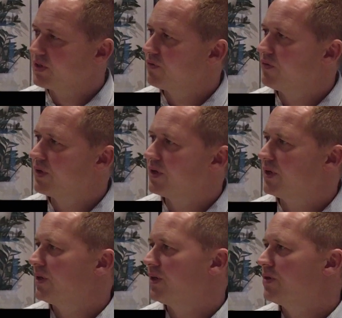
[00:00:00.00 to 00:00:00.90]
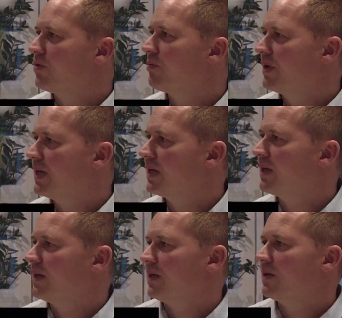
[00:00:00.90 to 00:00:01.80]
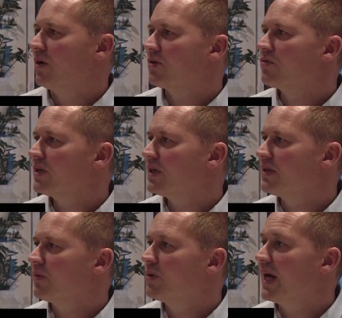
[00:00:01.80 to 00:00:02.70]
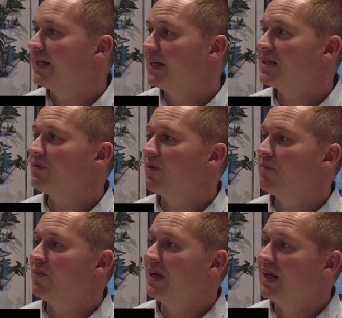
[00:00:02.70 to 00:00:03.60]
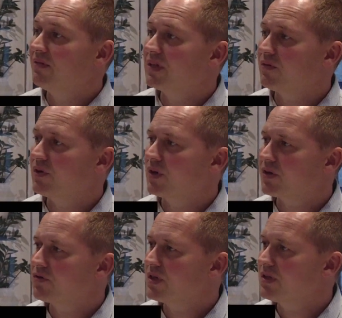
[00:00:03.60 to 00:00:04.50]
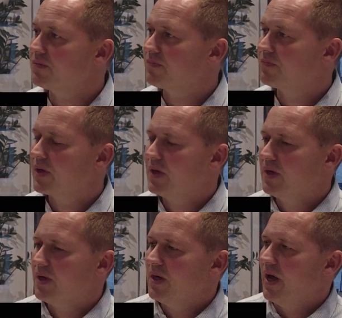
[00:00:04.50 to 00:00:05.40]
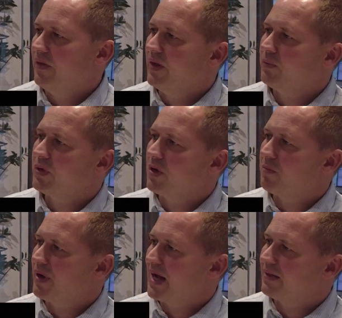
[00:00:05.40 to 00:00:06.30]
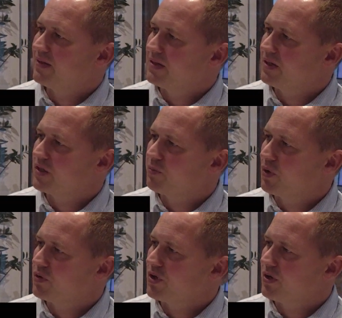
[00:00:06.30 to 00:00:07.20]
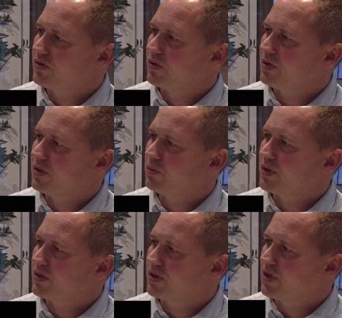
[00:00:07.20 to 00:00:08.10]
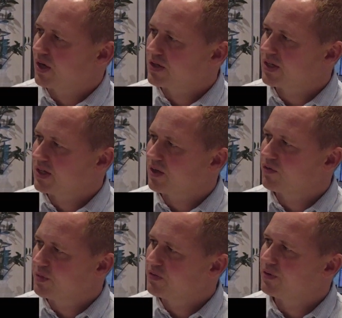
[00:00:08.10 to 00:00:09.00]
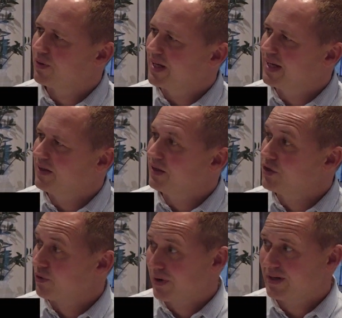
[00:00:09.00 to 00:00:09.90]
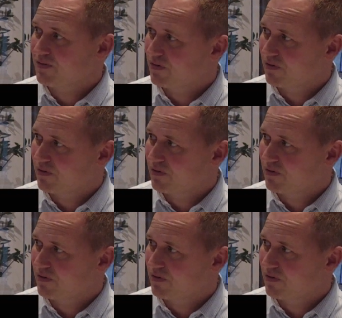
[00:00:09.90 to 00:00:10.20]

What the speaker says: different European countries. And we had data from 11 different countries. And then we compared this exposure. So this was the content of bisphenol A in urine